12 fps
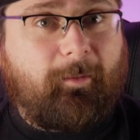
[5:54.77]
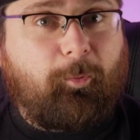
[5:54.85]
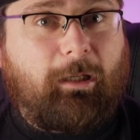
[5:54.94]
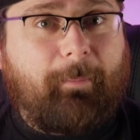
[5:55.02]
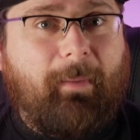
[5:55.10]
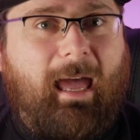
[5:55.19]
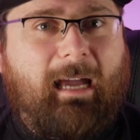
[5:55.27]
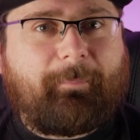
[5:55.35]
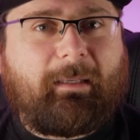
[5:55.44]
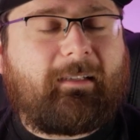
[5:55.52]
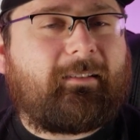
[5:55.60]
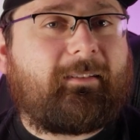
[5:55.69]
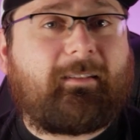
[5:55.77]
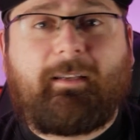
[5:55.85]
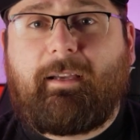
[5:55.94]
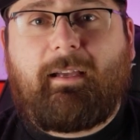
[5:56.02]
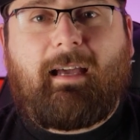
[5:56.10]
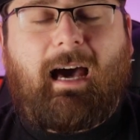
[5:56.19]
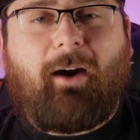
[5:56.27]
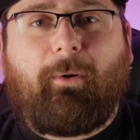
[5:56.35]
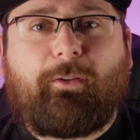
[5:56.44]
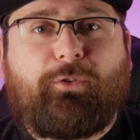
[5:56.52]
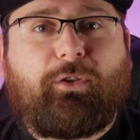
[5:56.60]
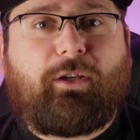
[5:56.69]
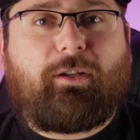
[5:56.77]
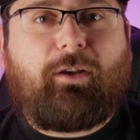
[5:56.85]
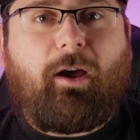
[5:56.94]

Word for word: to bring it back because how else you gonna